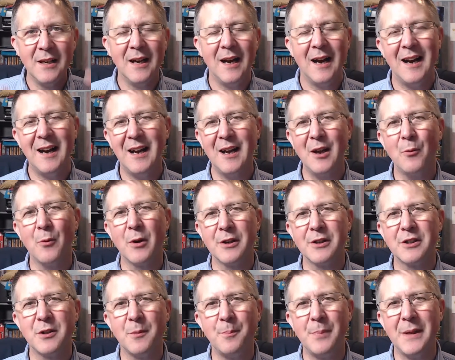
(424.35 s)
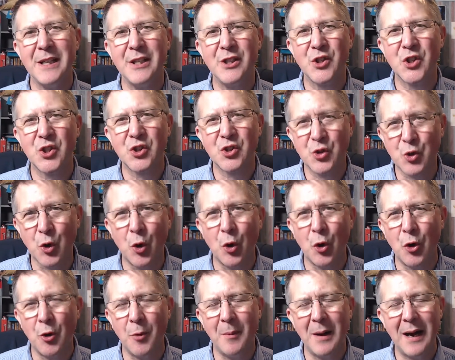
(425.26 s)
I want to be
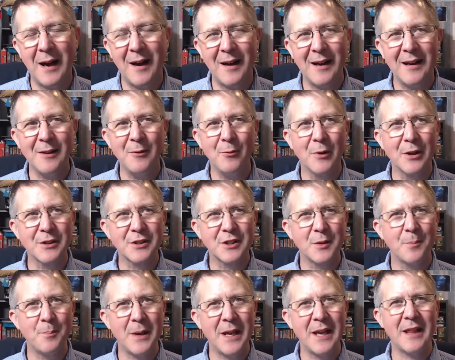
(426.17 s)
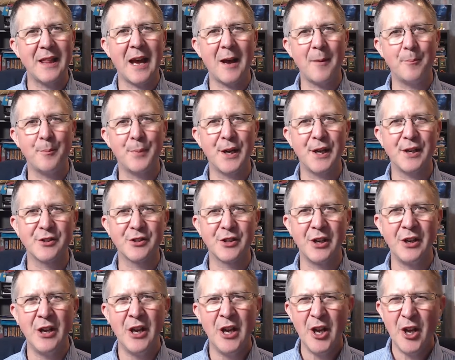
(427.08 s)
Storm. I want to be that
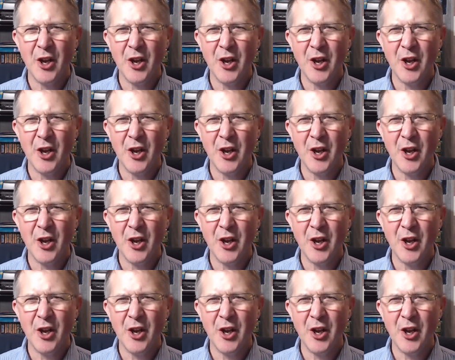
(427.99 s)
person